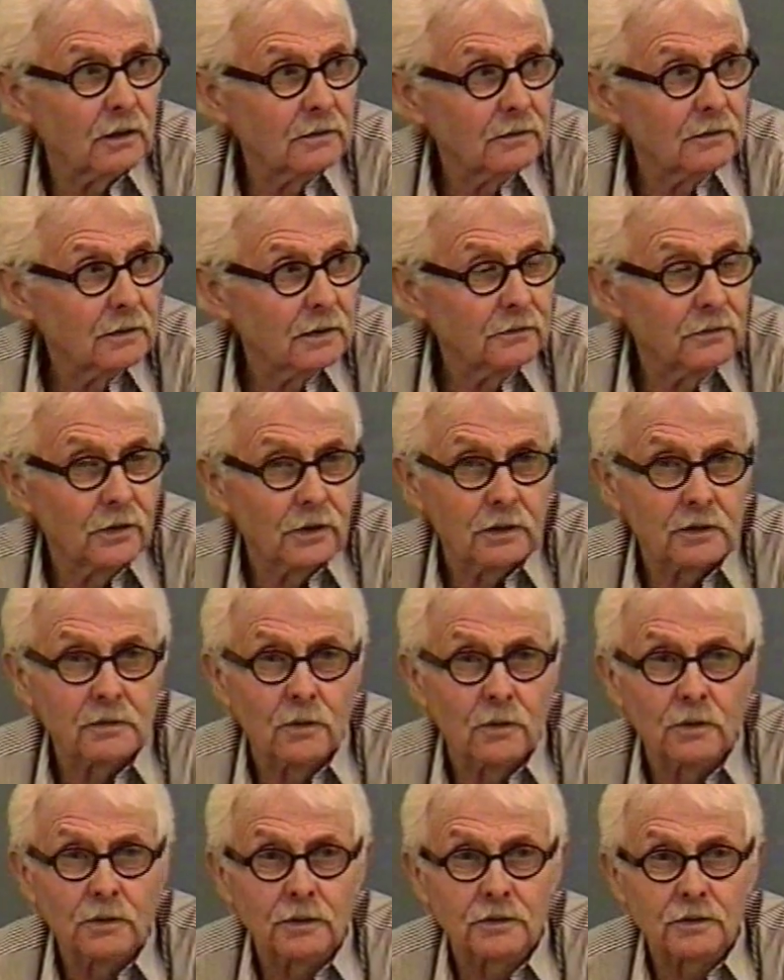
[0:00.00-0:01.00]
If you can smoke
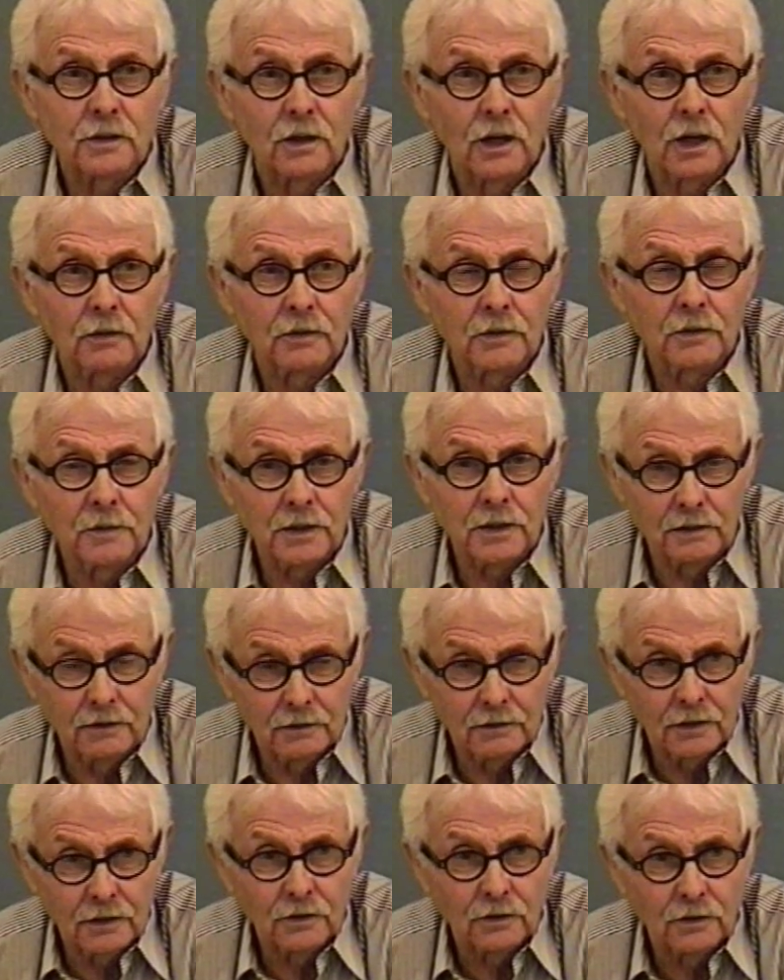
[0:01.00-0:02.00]
a cigar with me,
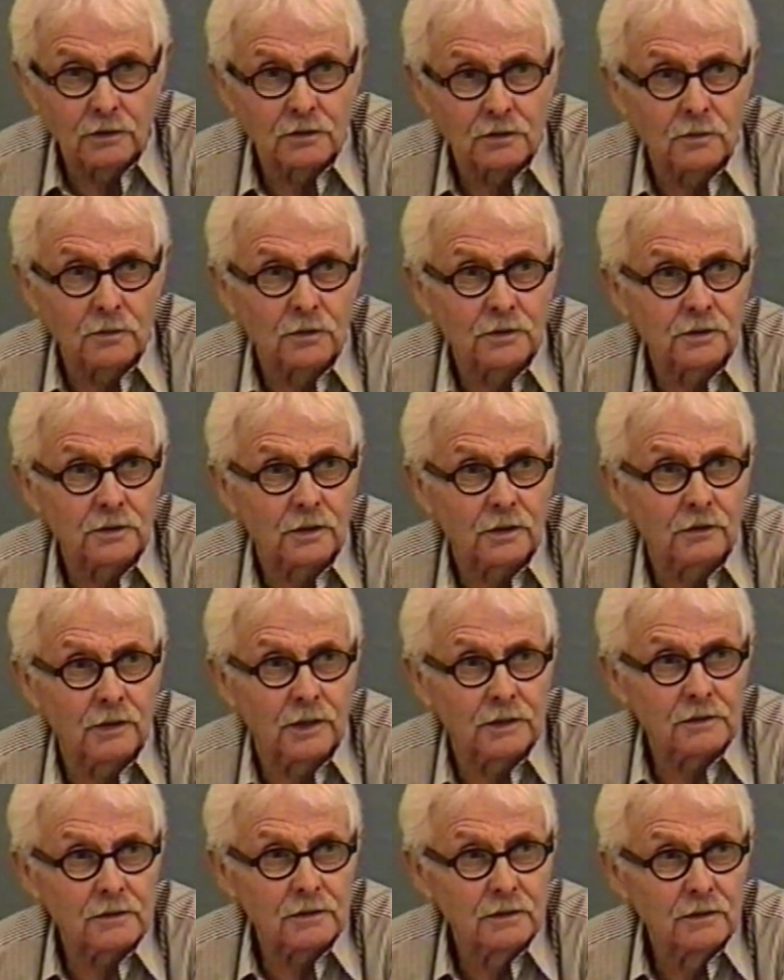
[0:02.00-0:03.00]
then you can smoke
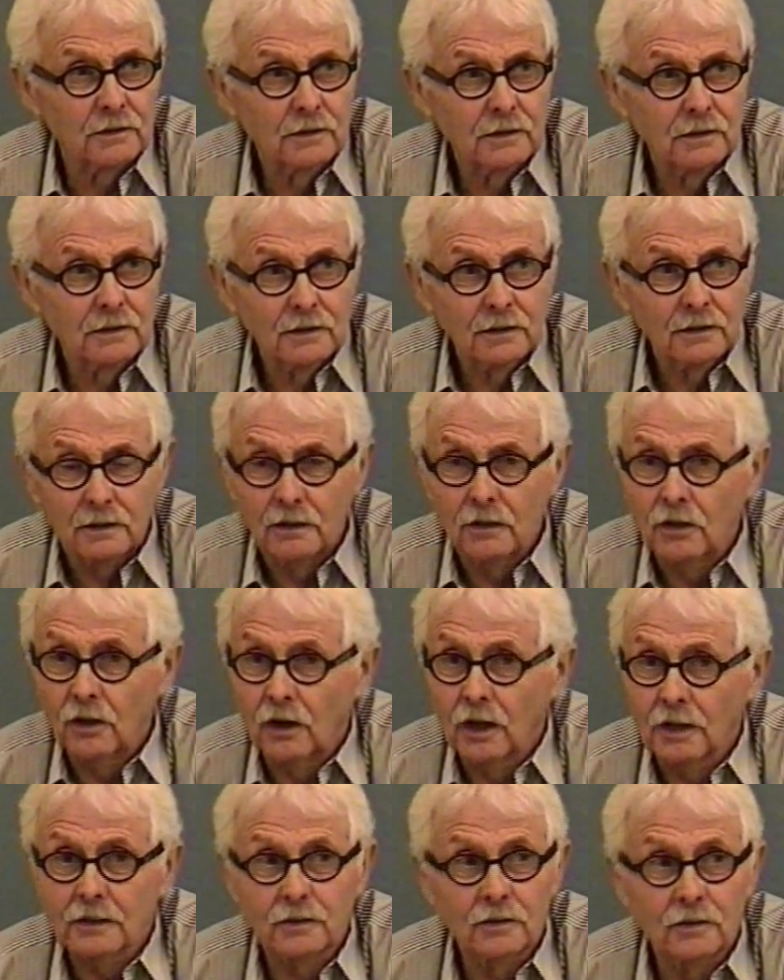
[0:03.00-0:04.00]
cigarettes.
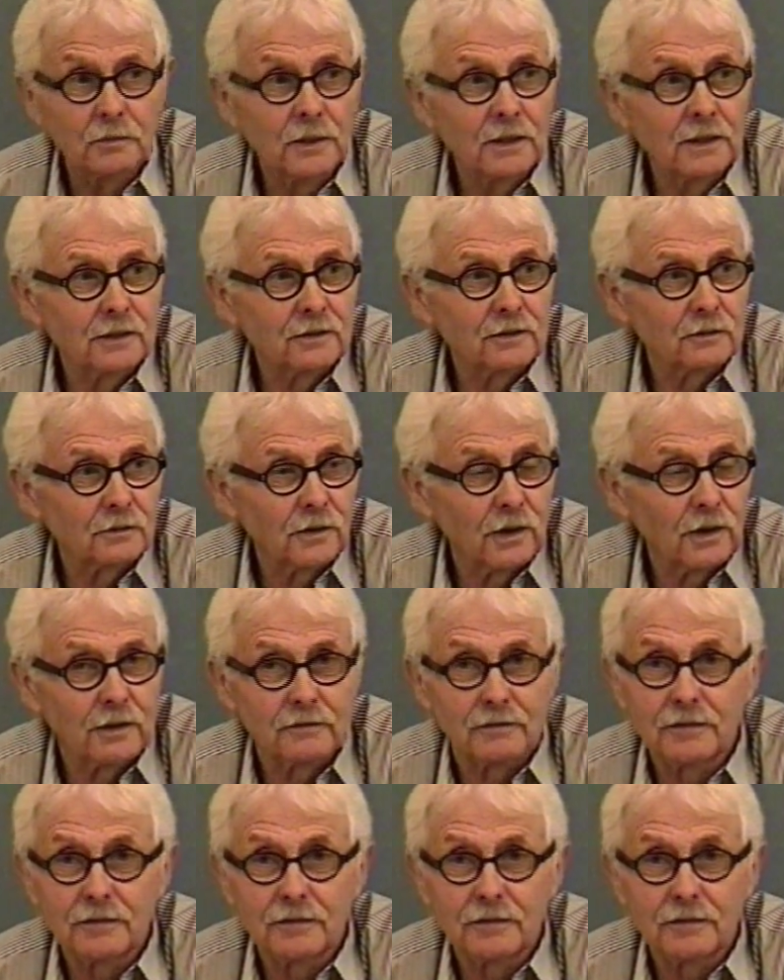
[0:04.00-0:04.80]
Not too many survived.